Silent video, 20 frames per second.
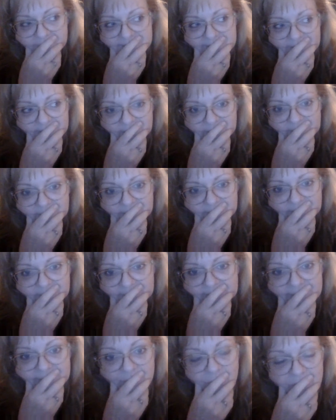
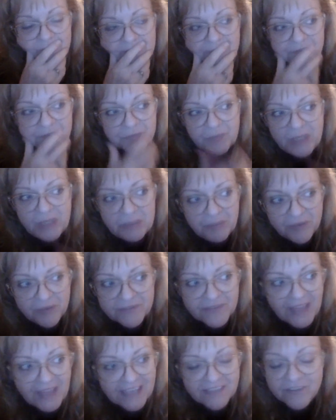So, and working with
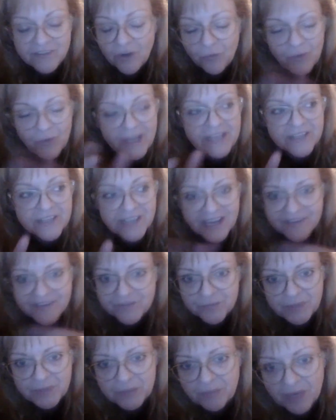people, like no way could I
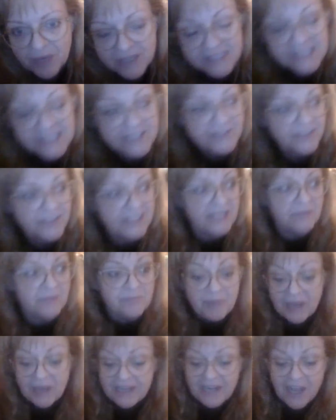ever be a bartender
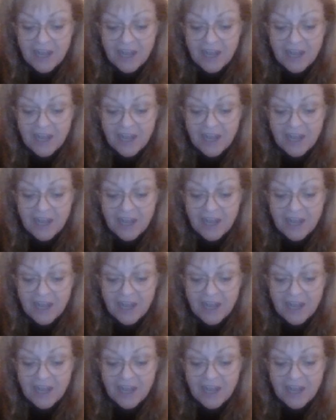again. By